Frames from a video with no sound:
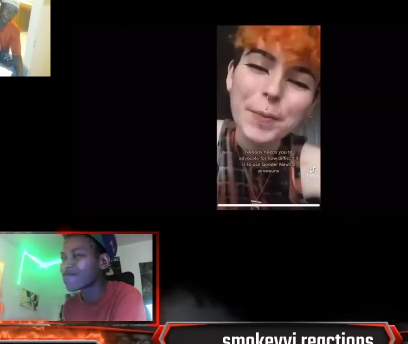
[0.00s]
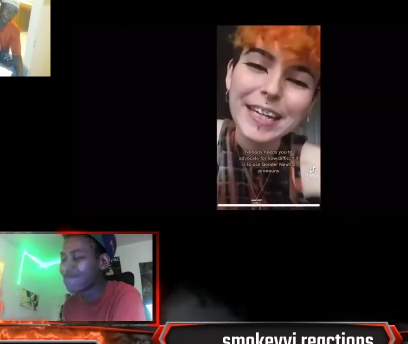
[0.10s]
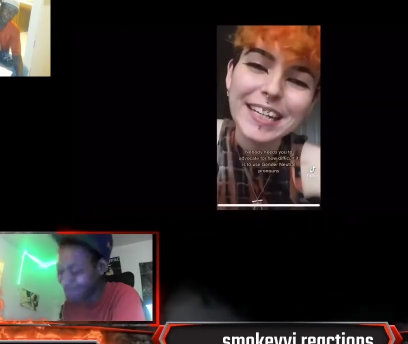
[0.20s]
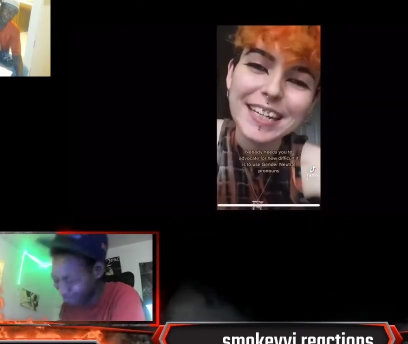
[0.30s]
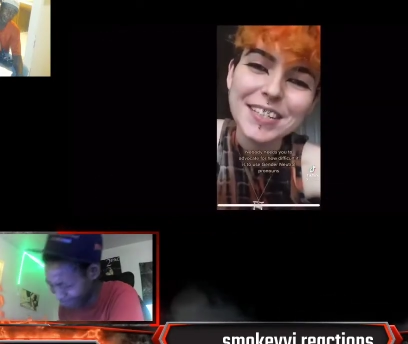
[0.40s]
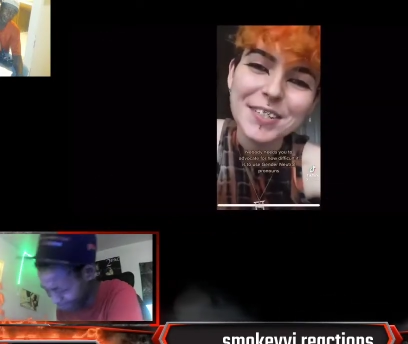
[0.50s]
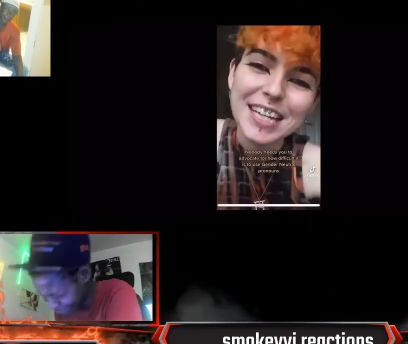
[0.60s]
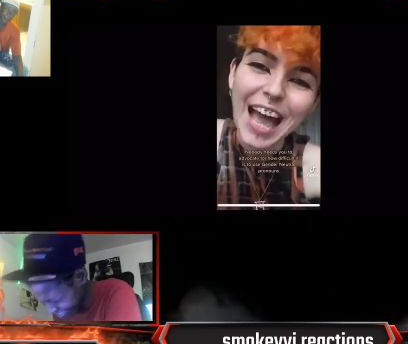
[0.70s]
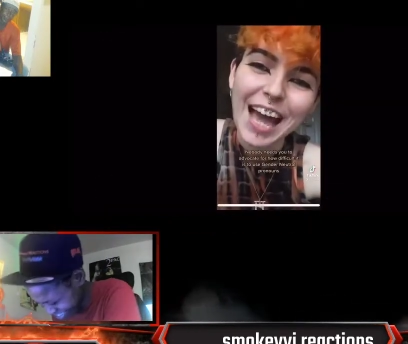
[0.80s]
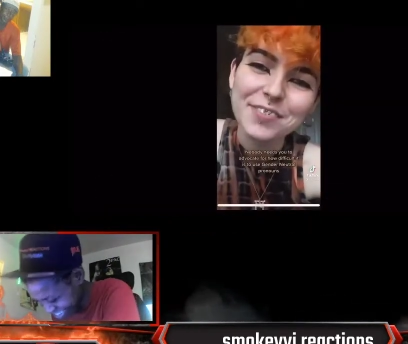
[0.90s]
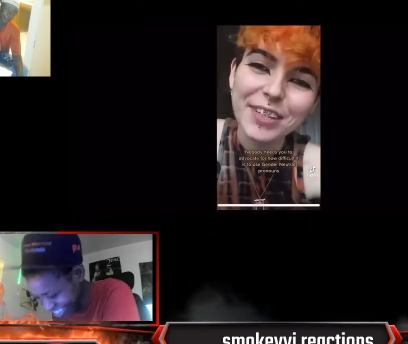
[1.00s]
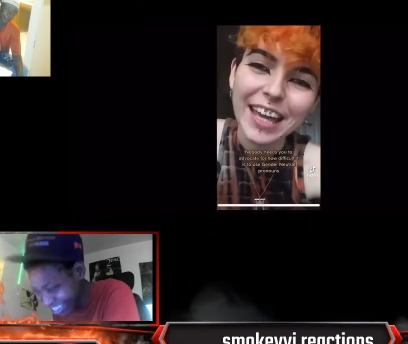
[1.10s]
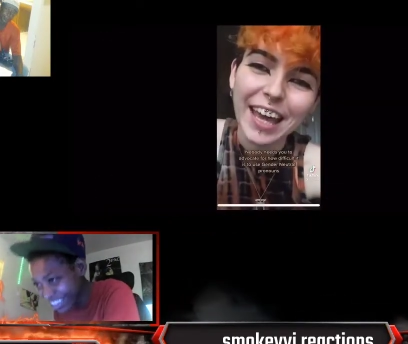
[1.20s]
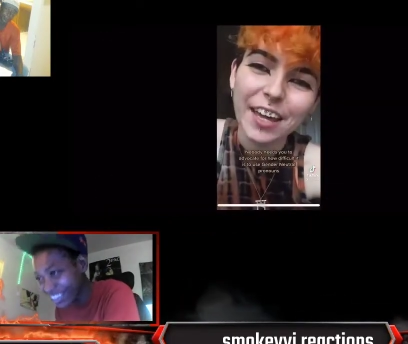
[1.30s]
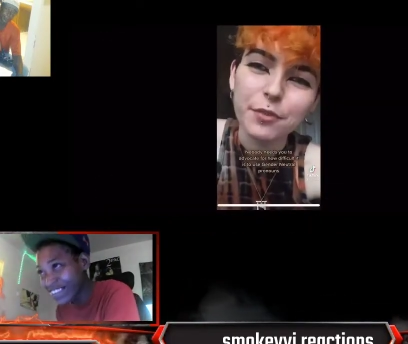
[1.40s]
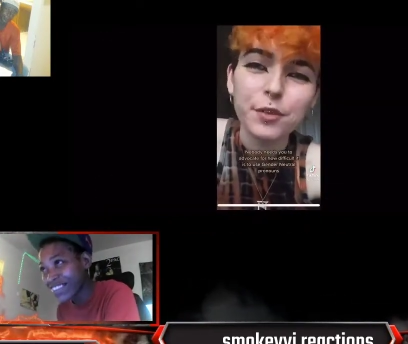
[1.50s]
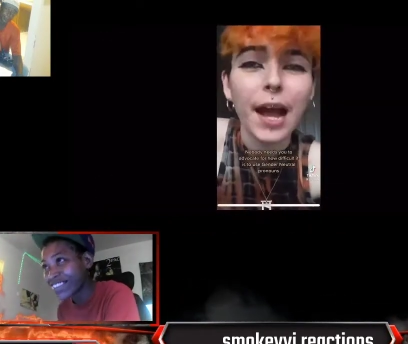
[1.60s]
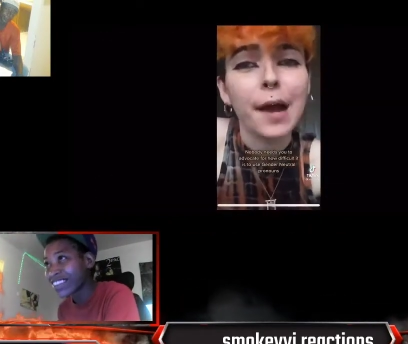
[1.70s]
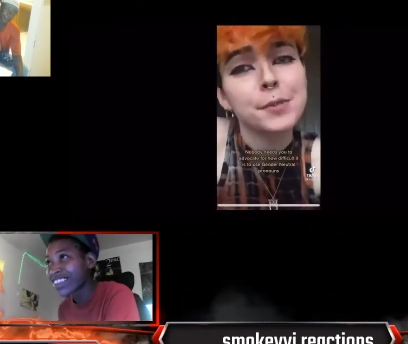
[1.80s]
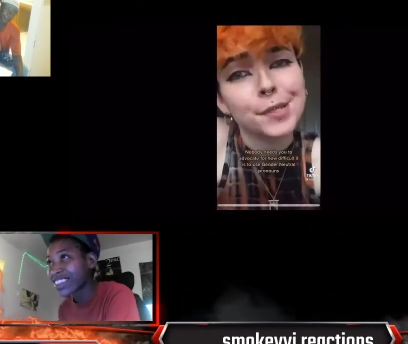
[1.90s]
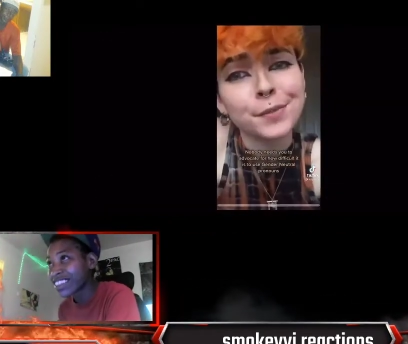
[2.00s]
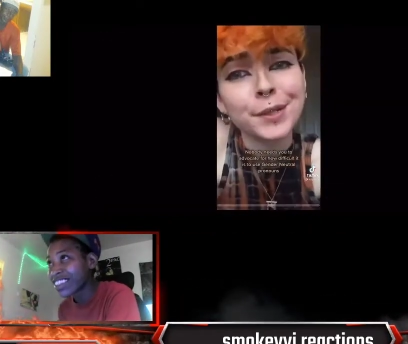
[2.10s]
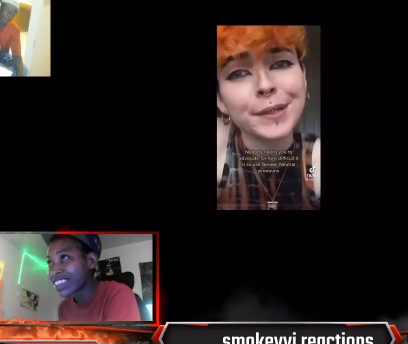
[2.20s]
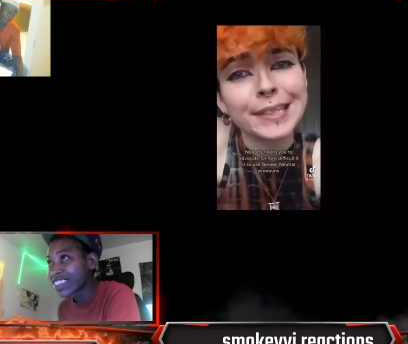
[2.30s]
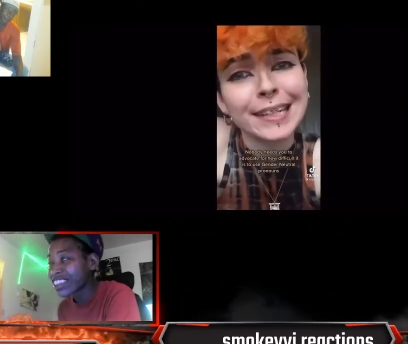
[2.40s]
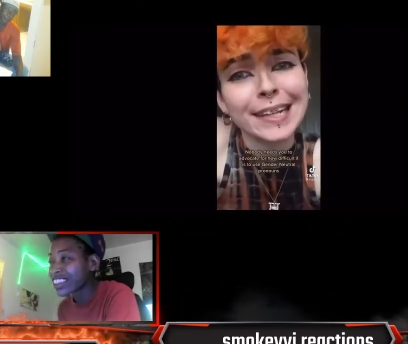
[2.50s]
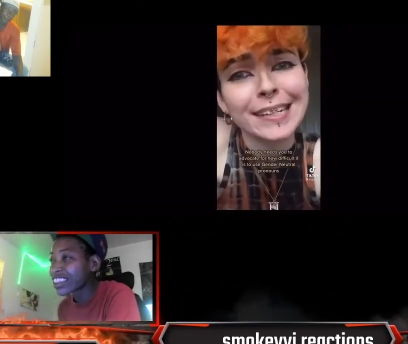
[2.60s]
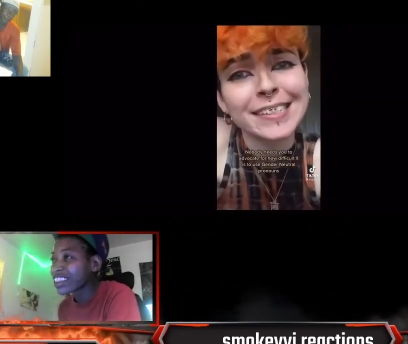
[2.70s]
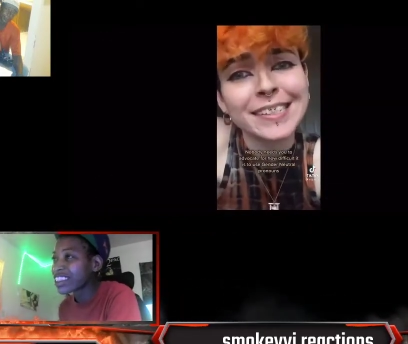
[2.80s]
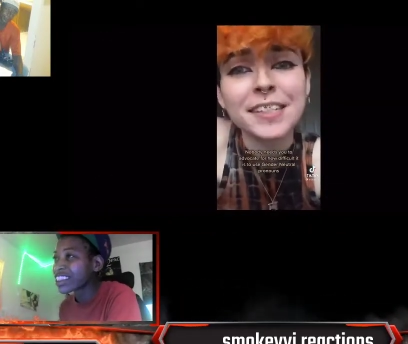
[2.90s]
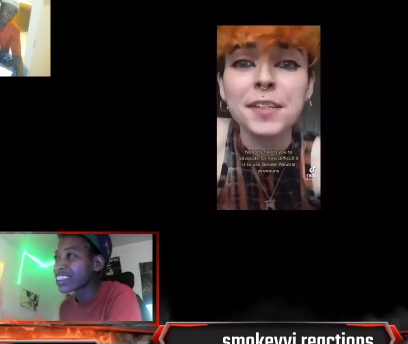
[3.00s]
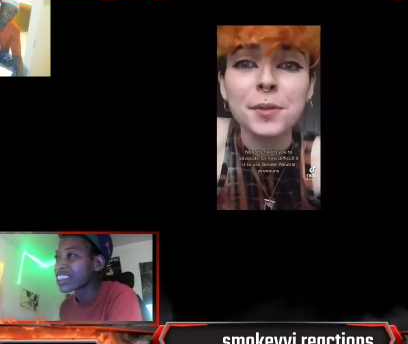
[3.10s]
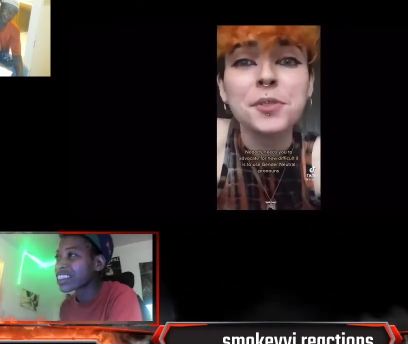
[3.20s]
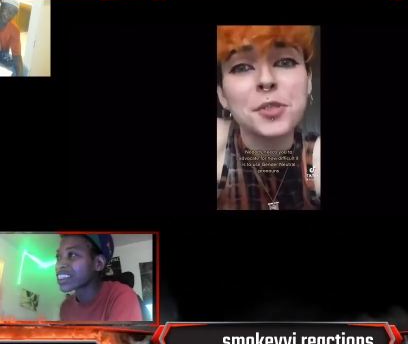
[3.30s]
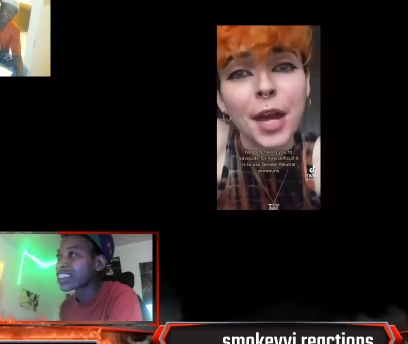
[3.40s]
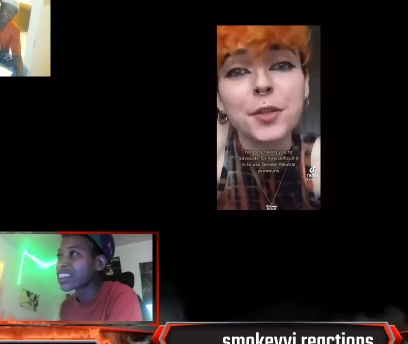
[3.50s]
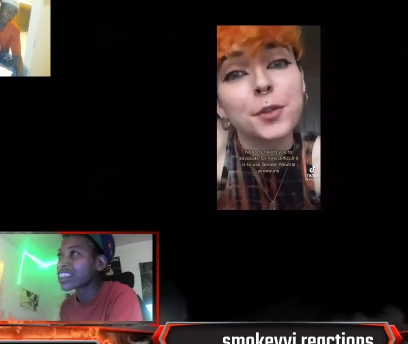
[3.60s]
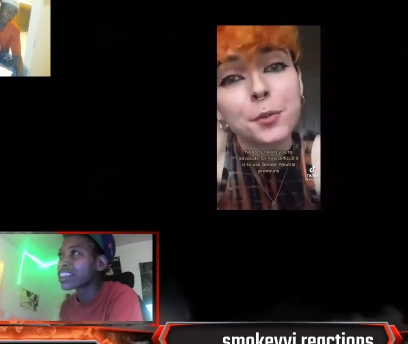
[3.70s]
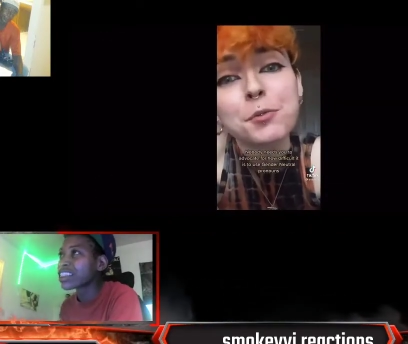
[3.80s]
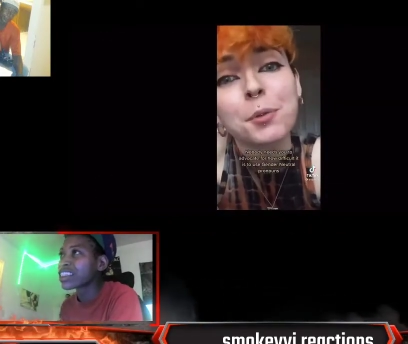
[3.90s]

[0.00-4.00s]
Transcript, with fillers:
Speaker 1: Nobody needs you to advocate for how difficult it is to use gender